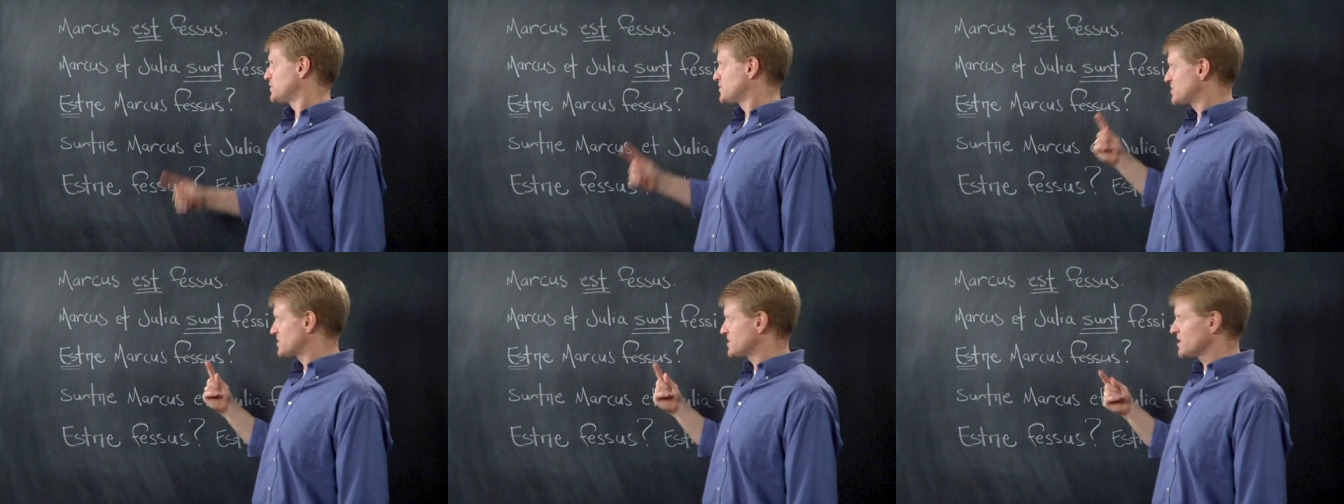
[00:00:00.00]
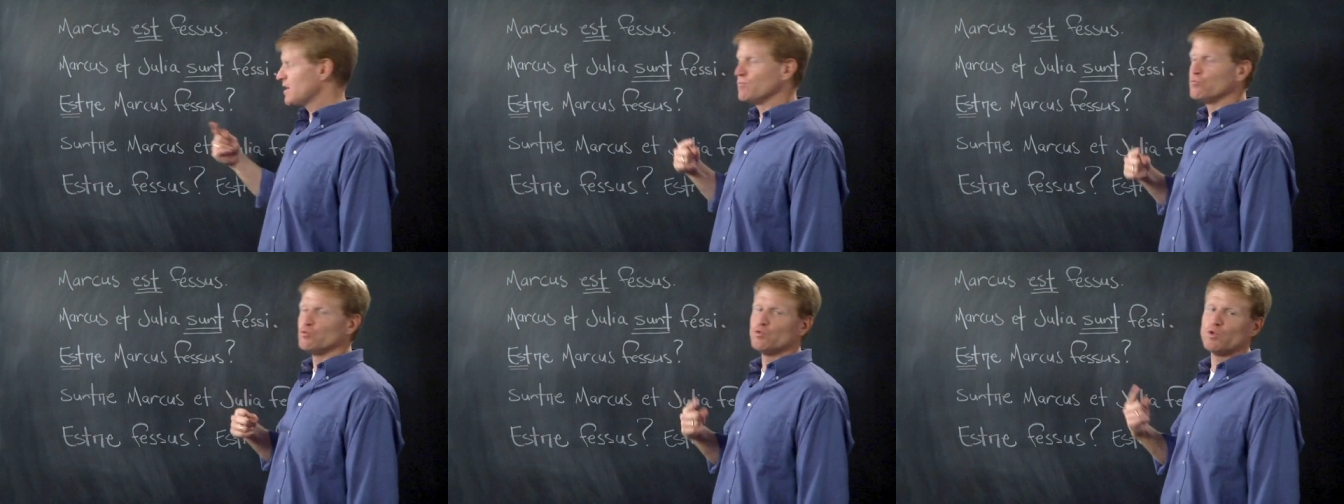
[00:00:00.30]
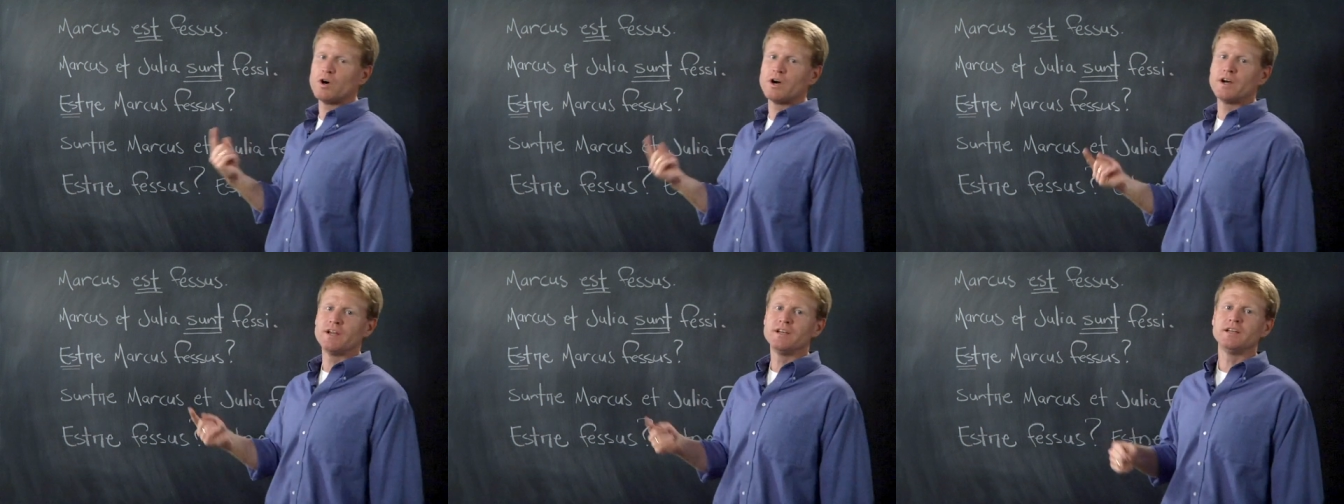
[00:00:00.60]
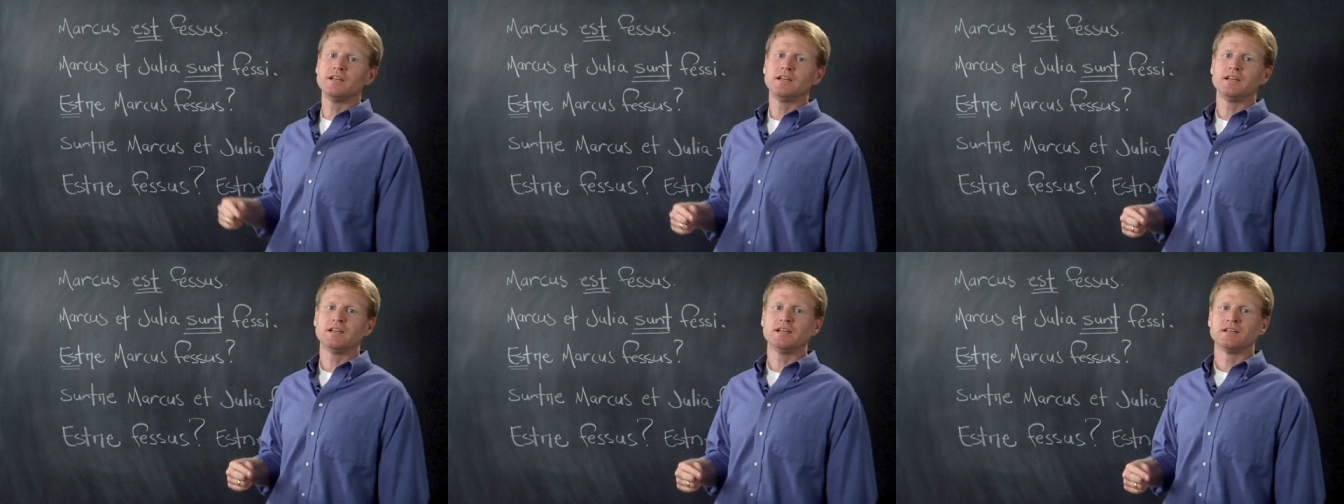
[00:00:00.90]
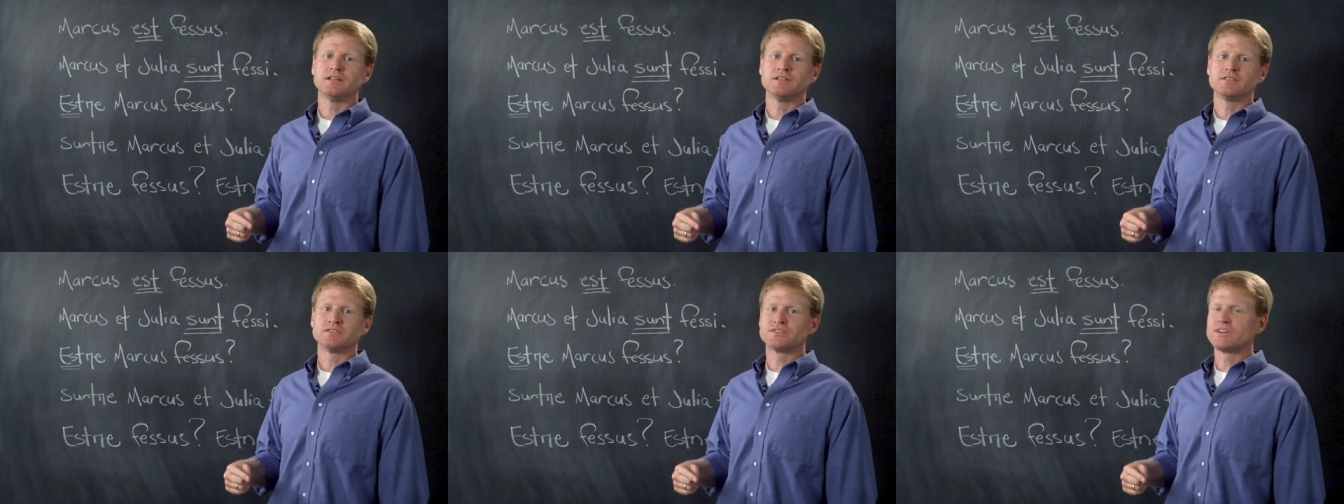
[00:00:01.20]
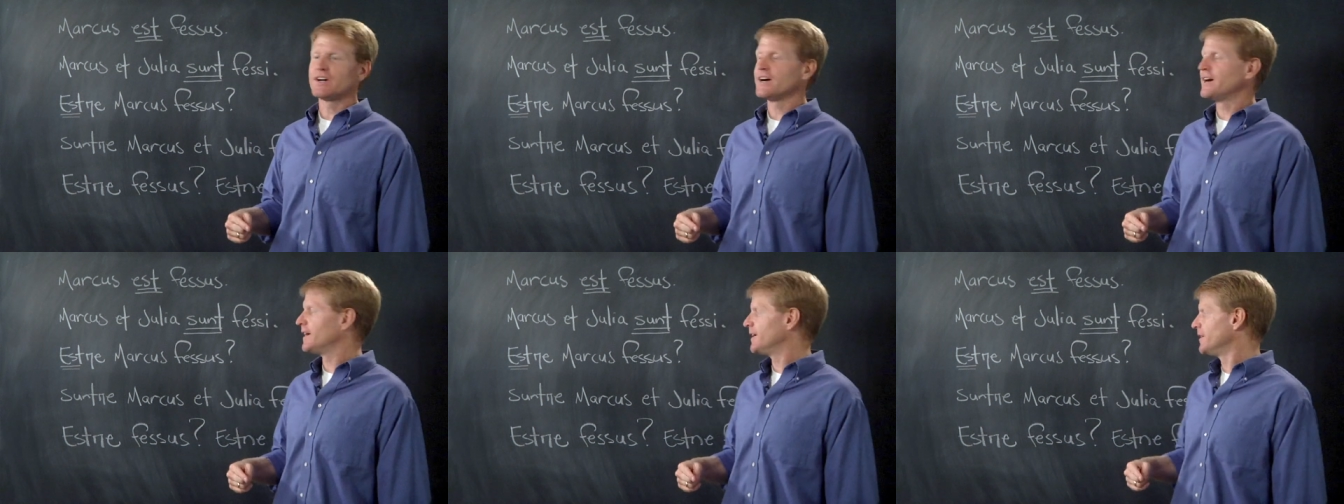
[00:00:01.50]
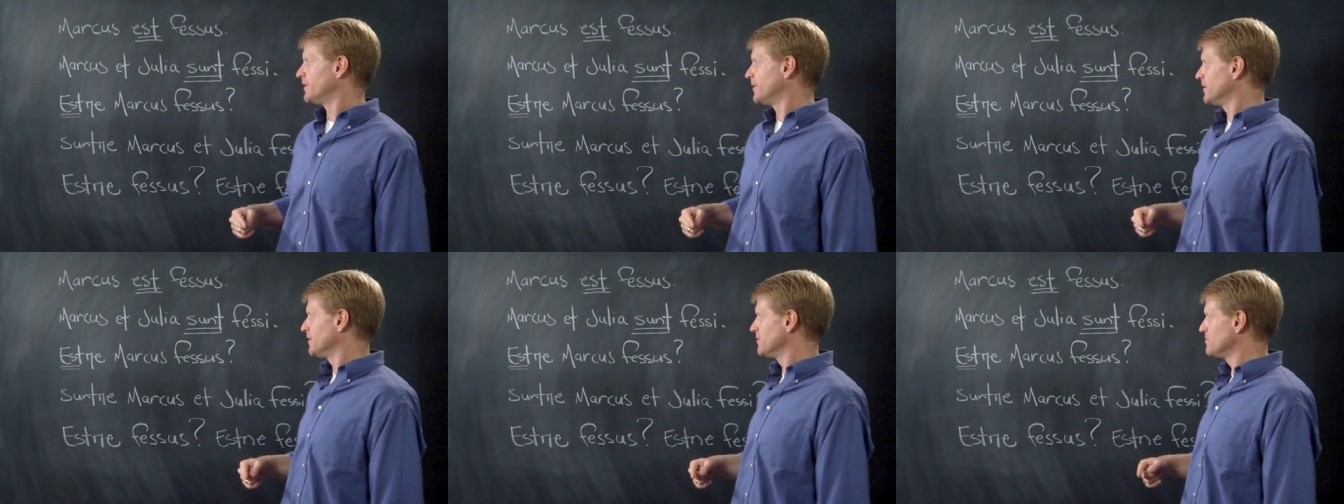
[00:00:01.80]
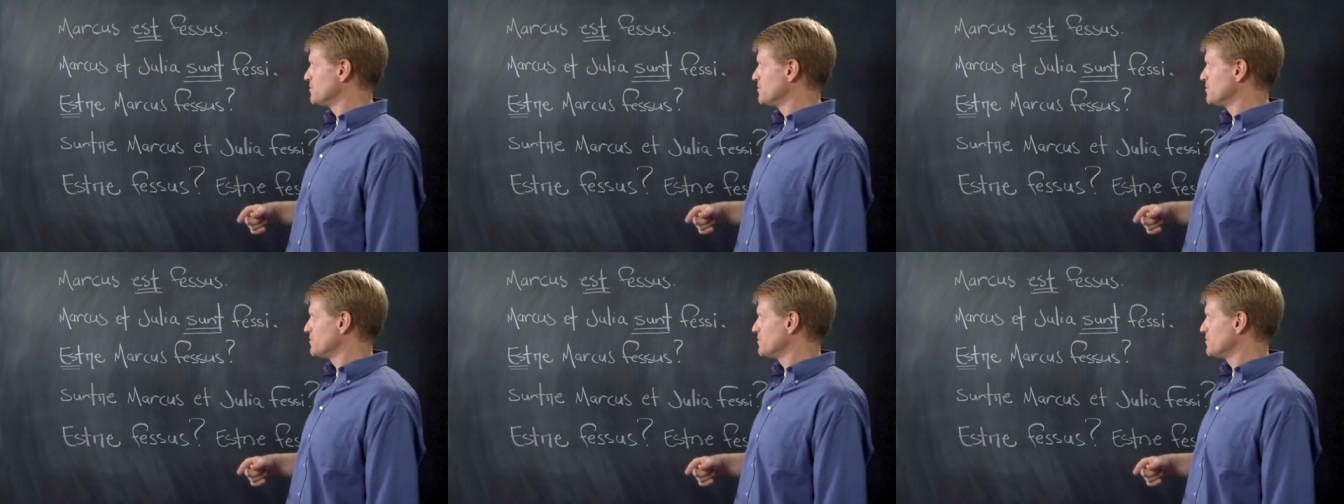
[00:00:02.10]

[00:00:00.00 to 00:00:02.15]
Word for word: someone is tired?